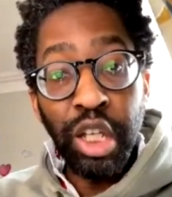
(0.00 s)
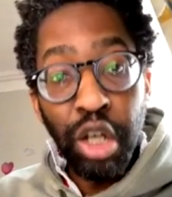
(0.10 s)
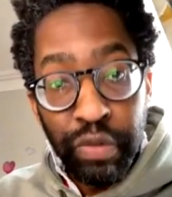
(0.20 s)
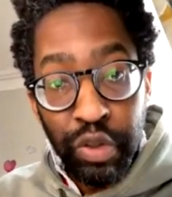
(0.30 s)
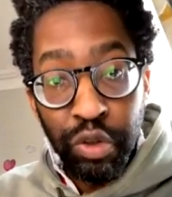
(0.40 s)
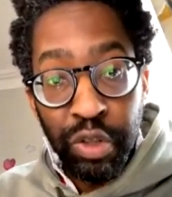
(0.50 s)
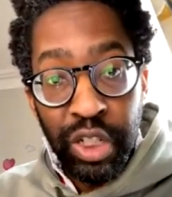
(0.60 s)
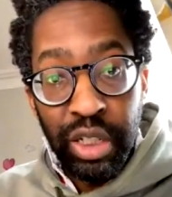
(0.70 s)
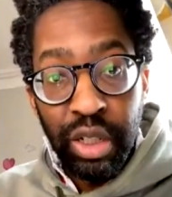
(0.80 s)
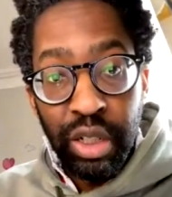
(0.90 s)

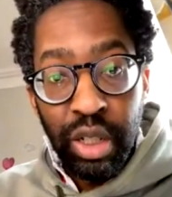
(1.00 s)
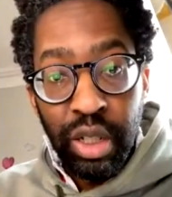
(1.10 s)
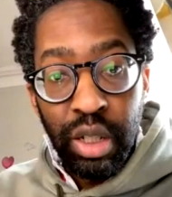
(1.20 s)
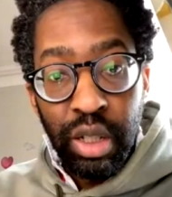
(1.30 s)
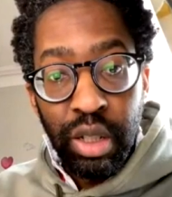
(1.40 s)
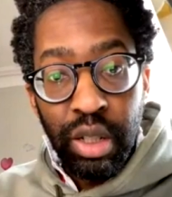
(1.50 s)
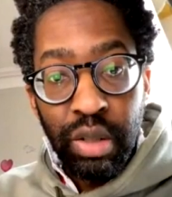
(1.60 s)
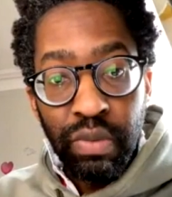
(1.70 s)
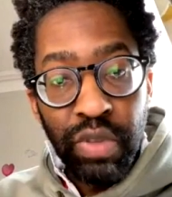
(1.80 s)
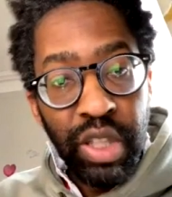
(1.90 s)
Coventry,
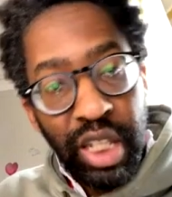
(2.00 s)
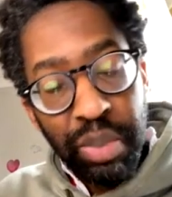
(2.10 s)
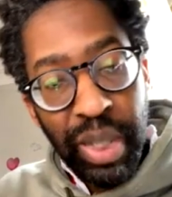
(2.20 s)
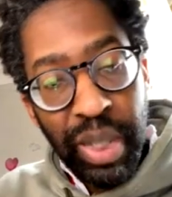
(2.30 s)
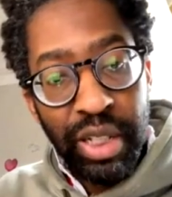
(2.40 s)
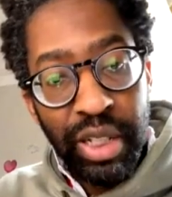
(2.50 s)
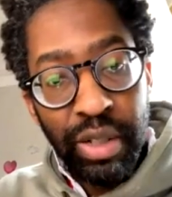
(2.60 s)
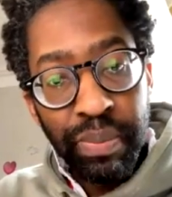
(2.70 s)
then that's better.